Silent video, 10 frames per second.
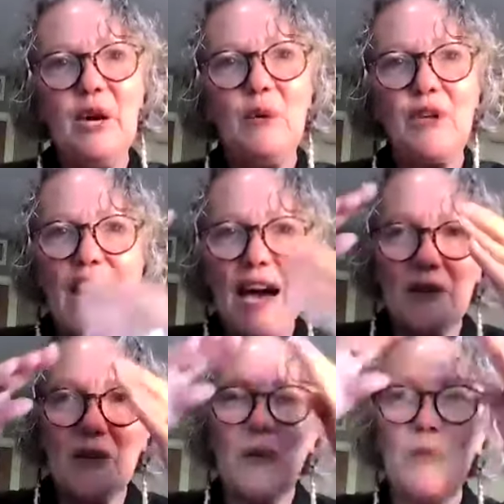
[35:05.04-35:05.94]

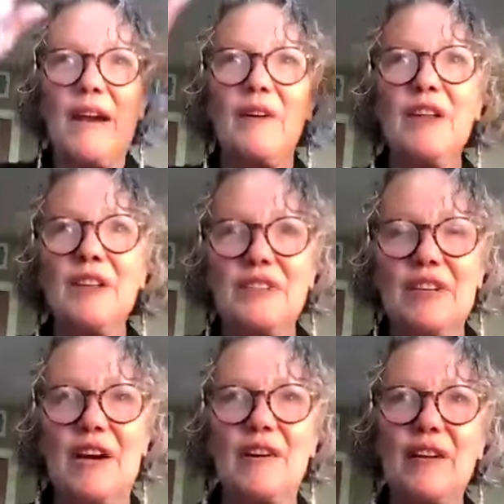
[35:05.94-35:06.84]
without awareness
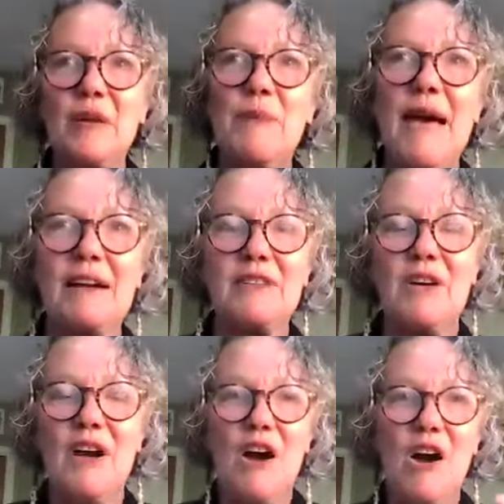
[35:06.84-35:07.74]
of our impact
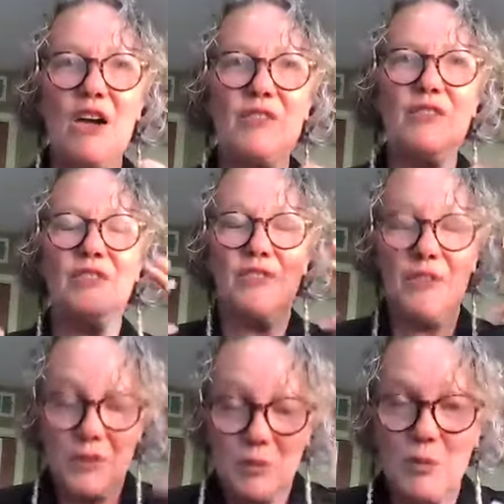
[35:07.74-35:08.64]
on
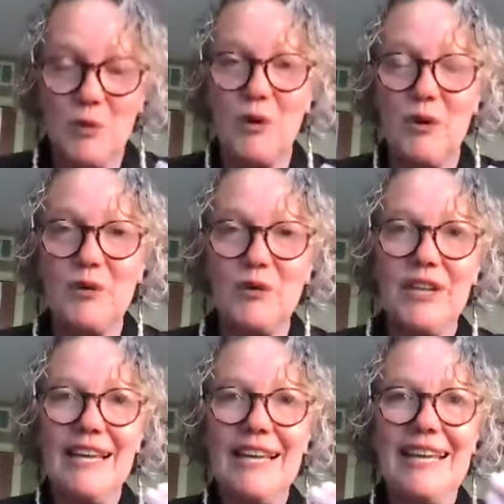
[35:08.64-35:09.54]
this world,
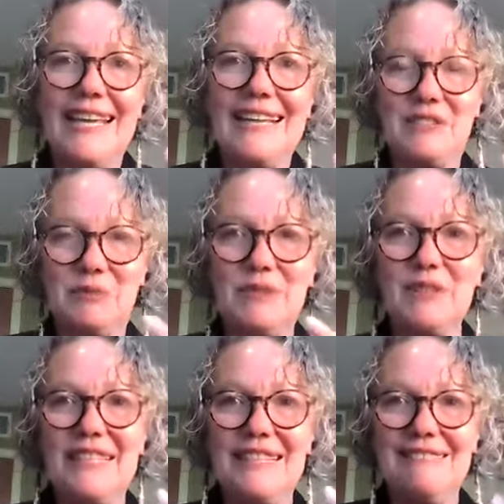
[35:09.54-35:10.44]
it's
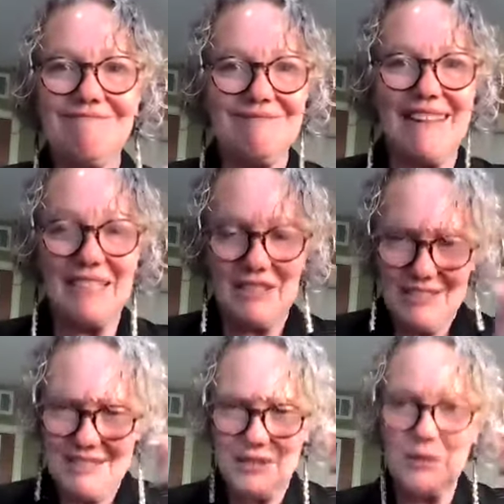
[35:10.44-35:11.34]
really like
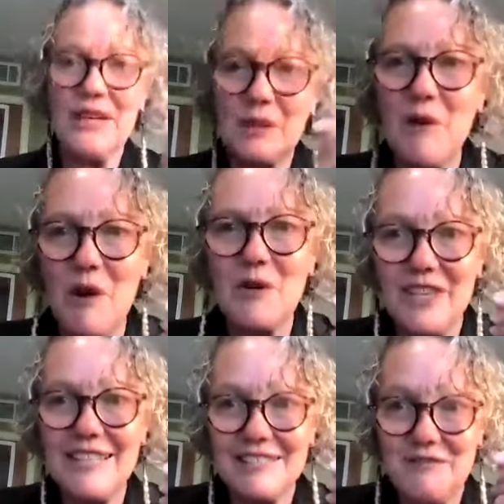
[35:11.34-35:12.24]
doing the wrong
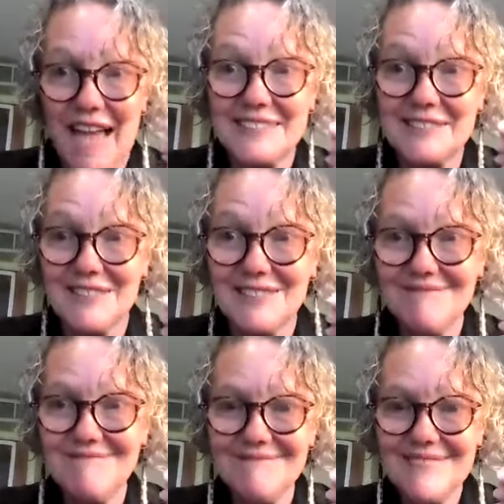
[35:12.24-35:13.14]
things faster
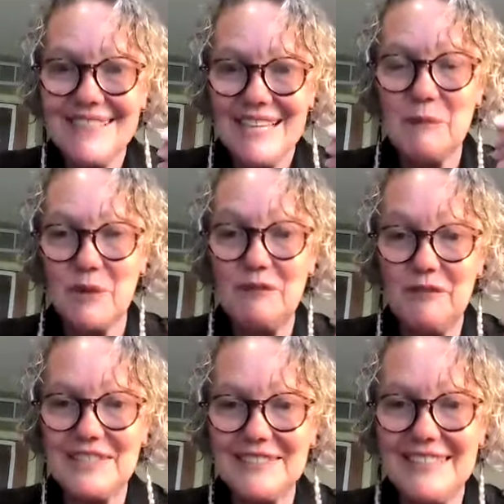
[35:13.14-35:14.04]
and more
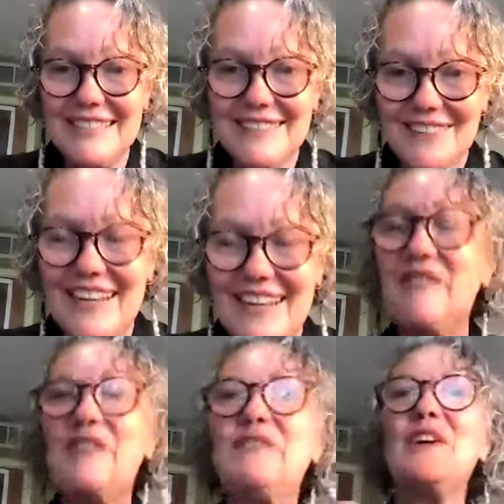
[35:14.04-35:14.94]
efficiently, right?
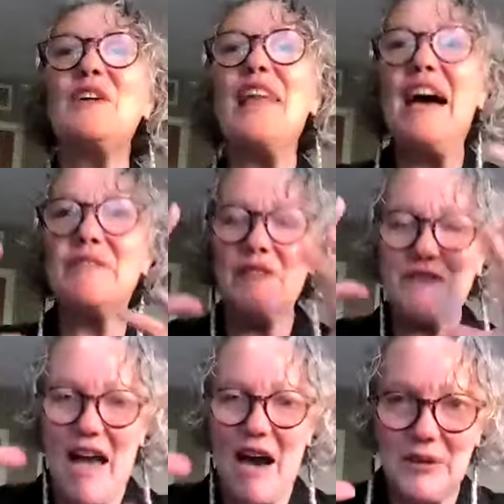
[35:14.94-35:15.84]
If, if we don't have our
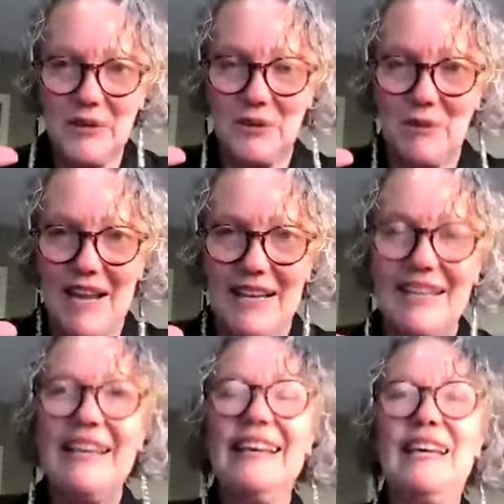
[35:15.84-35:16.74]
values right,
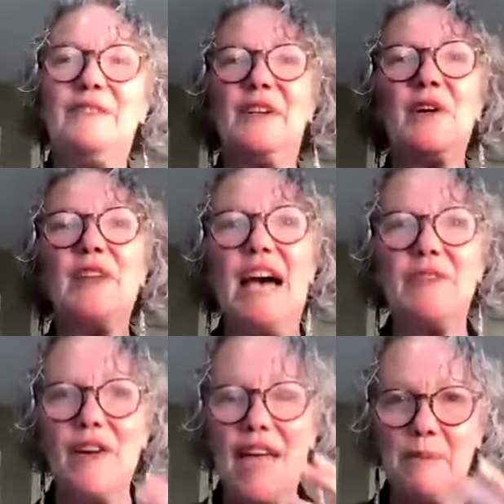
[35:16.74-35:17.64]
if we don't have
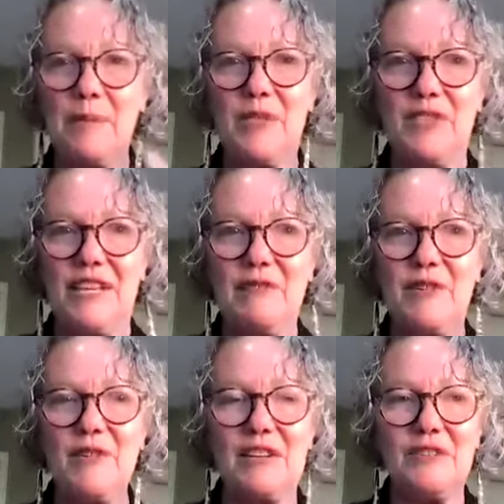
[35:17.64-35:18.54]
our empathy, if
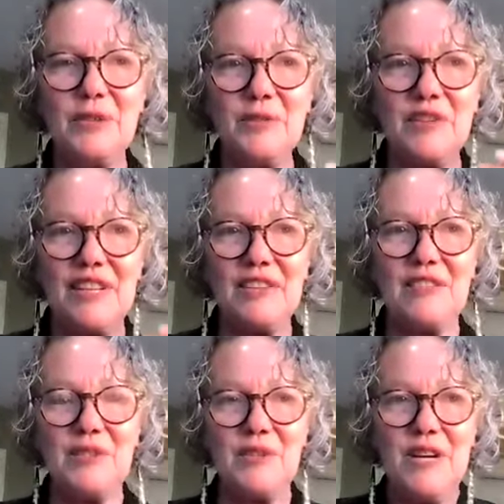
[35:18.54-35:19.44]
we're not tuned
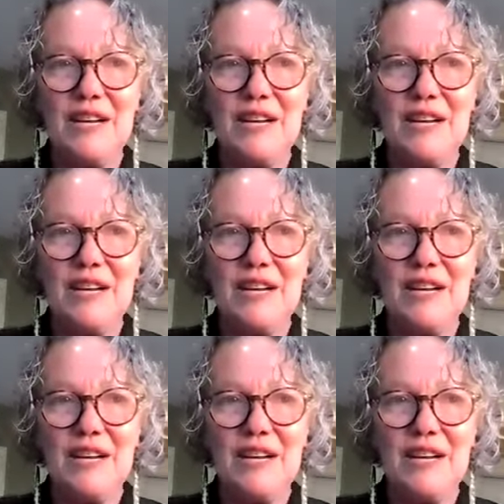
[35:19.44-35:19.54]
into